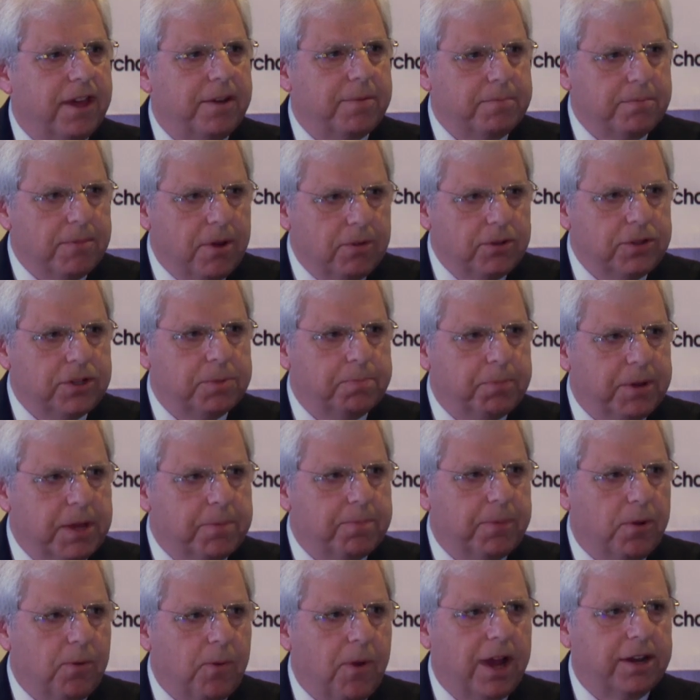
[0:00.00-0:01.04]
that most
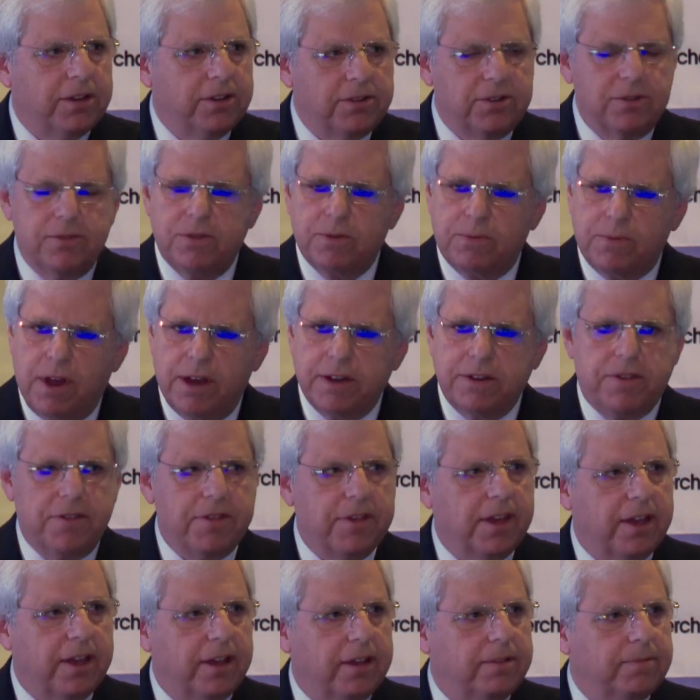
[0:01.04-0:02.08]
people want to do the right
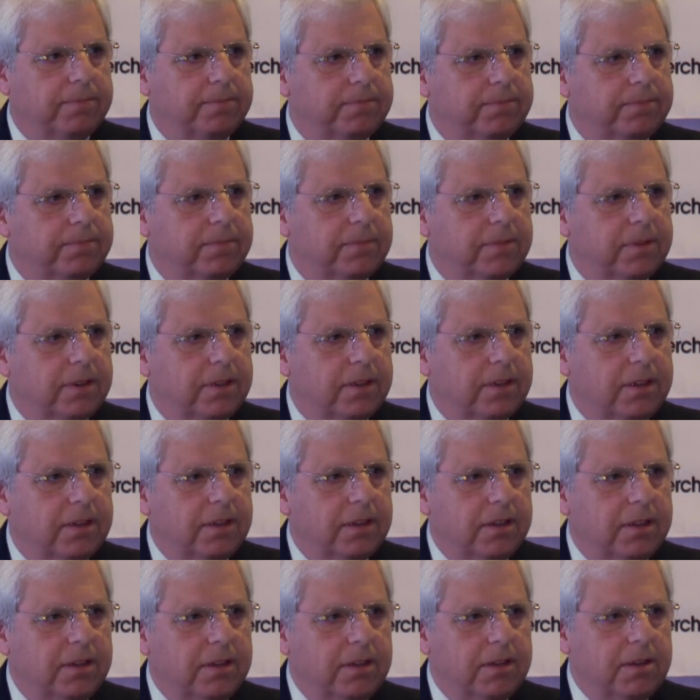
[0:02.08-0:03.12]
thing,
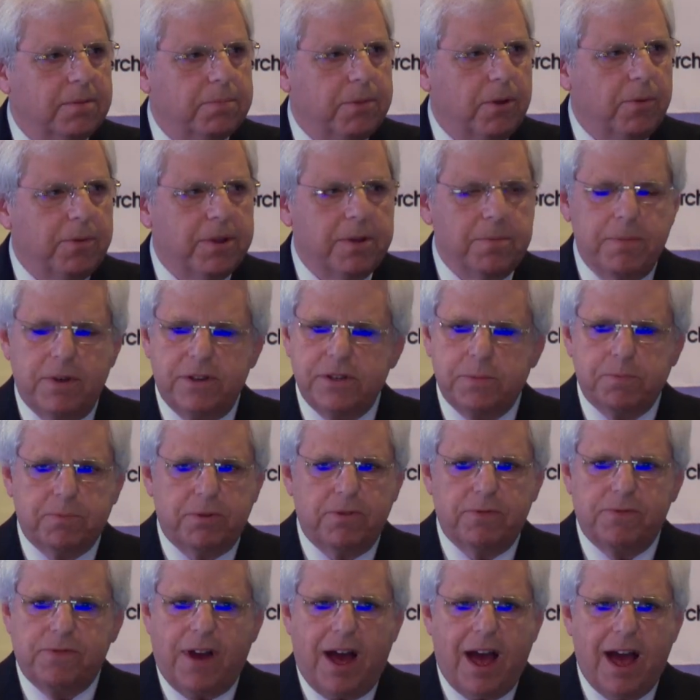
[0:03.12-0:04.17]
but we must
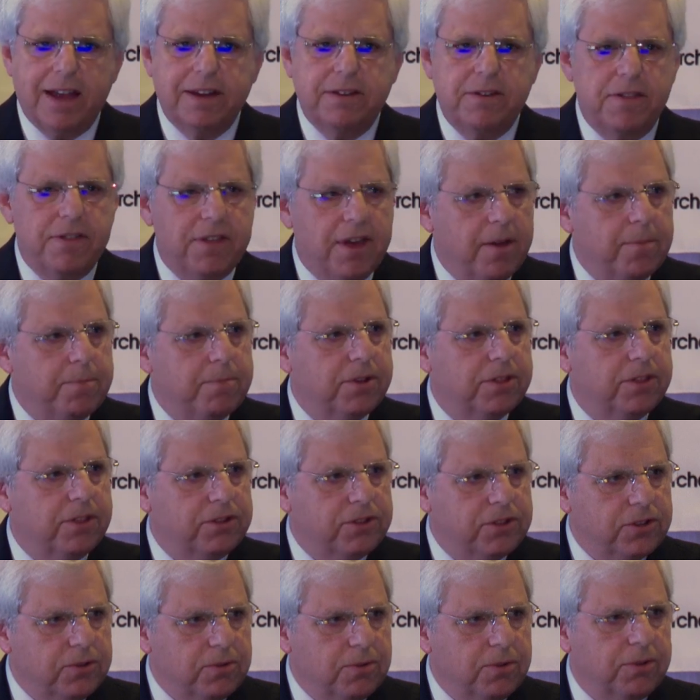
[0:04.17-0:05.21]
provide them with the
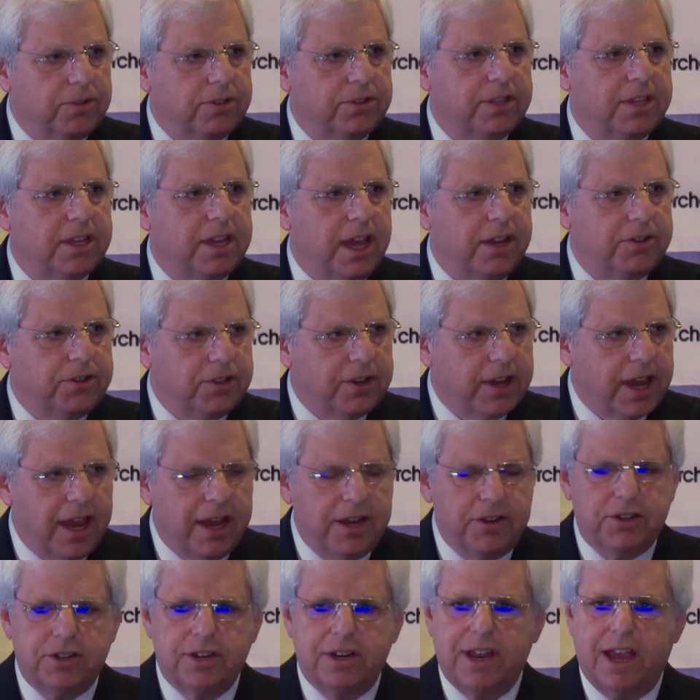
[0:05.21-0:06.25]
tools, the
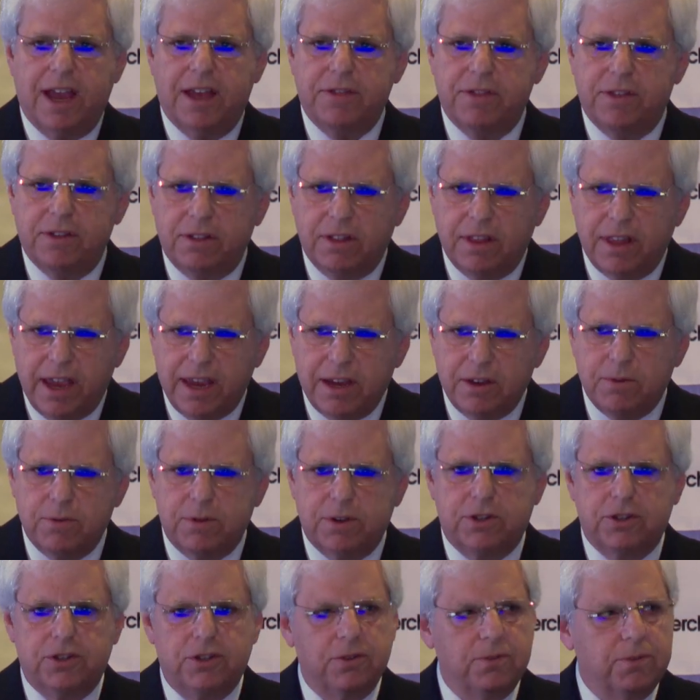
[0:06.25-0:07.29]
education, and the
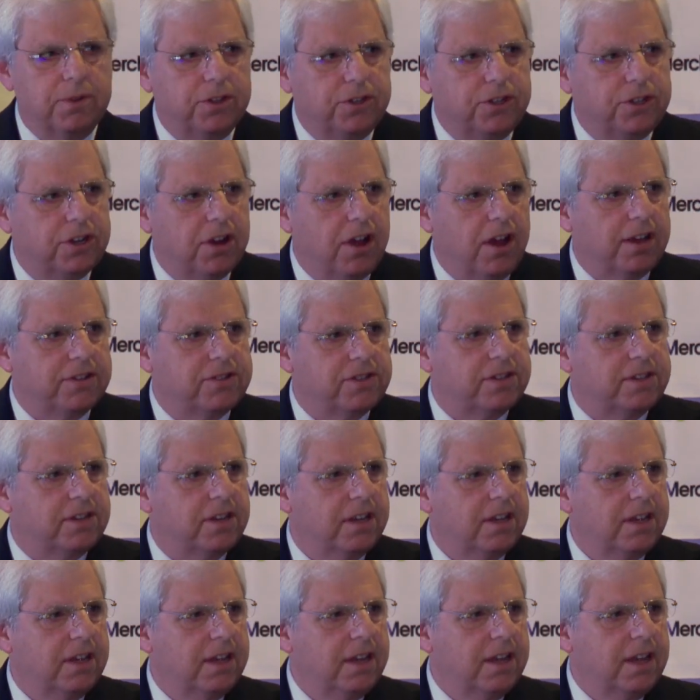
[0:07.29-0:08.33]
language to adjust
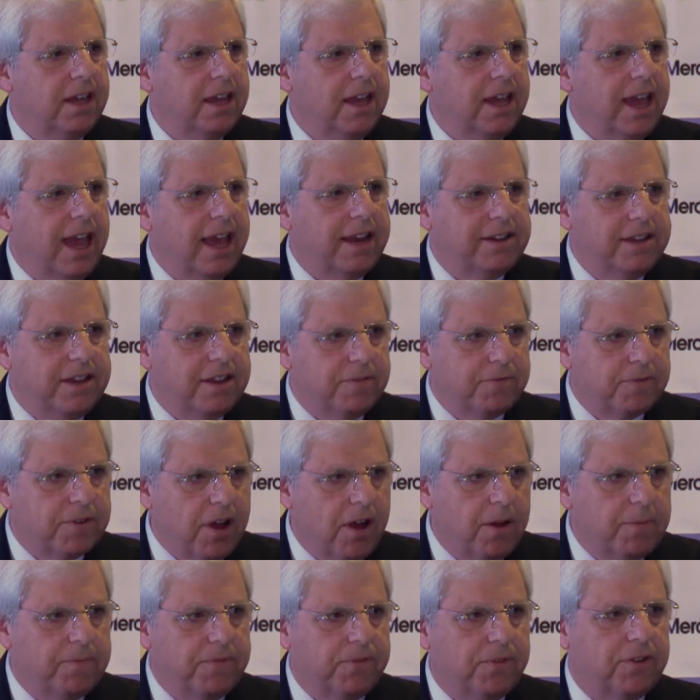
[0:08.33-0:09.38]
and give
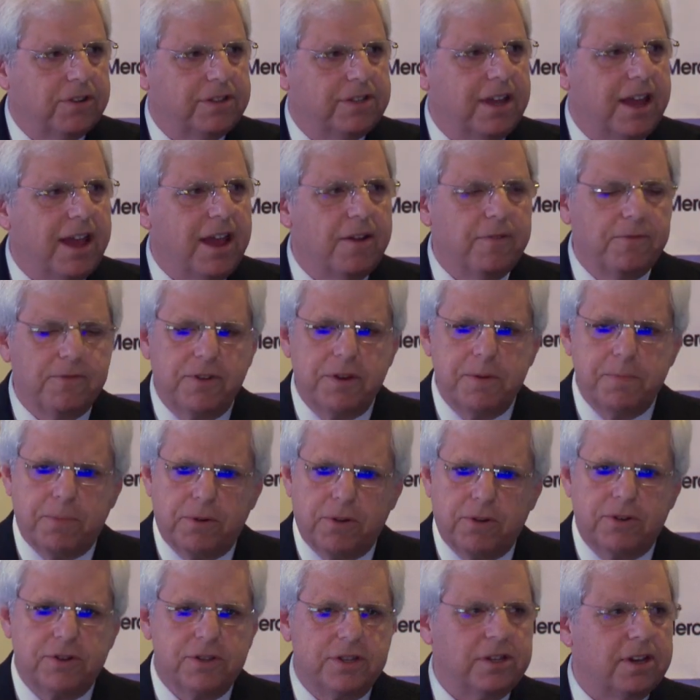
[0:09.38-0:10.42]
comfort to every
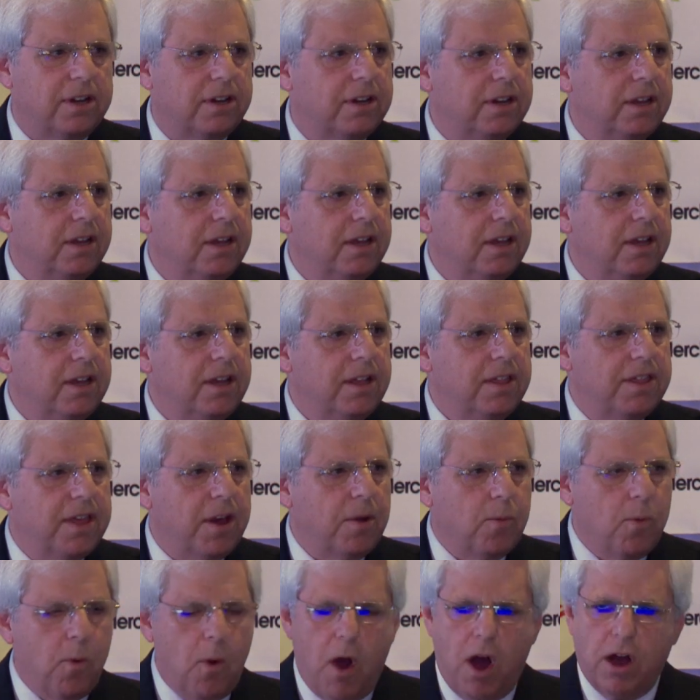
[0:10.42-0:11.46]
person
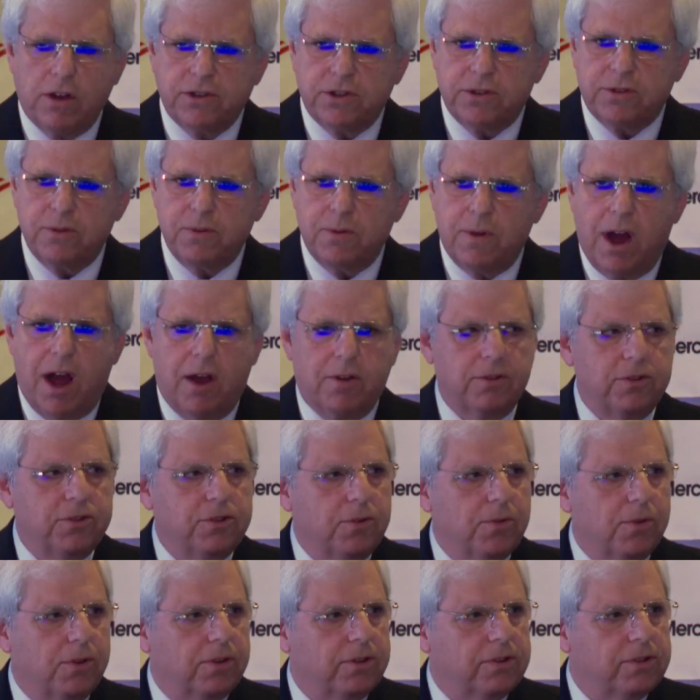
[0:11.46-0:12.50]
that walks through our
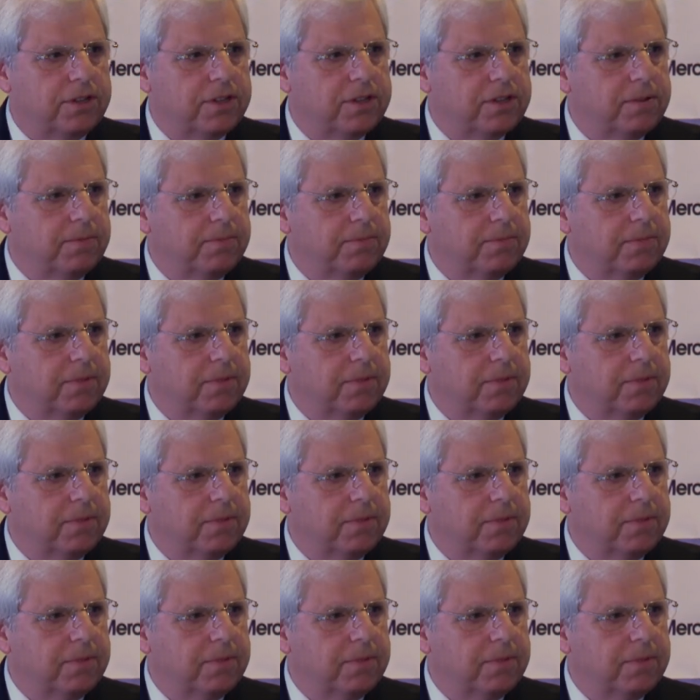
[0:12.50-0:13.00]
doors.